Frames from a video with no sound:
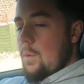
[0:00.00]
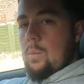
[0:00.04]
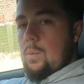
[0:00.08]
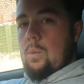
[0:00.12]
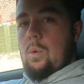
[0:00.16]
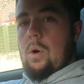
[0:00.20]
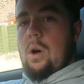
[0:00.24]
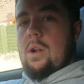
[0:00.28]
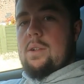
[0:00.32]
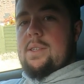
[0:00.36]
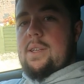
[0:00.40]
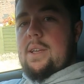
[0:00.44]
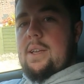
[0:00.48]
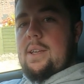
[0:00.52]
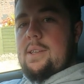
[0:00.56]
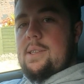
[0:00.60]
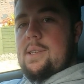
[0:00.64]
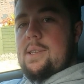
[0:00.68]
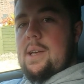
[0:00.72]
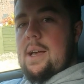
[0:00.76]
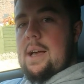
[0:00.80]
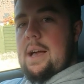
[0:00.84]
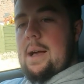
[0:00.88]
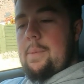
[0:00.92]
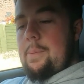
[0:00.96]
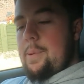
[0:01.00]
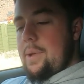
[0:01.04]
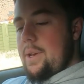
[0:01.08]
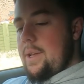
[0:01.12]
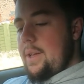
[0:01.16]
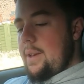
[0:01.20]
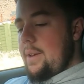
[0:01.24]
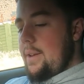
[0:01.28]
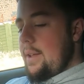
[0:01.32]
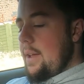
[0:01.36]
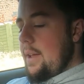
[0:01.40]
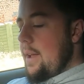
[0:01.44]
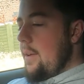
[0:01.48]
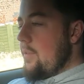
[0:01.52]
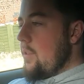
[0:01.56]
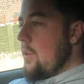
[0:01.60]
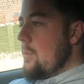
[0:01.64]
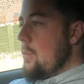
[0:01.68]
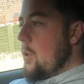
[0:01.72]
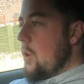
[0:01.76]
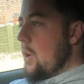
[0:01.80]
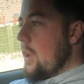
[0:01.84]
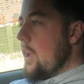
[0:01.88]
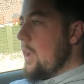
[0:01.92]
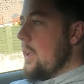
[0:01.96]
What is happening,
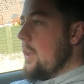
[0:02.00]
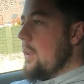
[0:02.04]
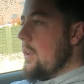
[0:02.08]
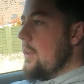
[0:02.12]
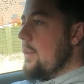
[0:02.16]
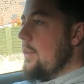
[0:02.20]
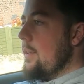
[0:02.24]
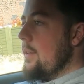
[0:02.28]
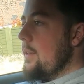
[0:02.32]
everybody?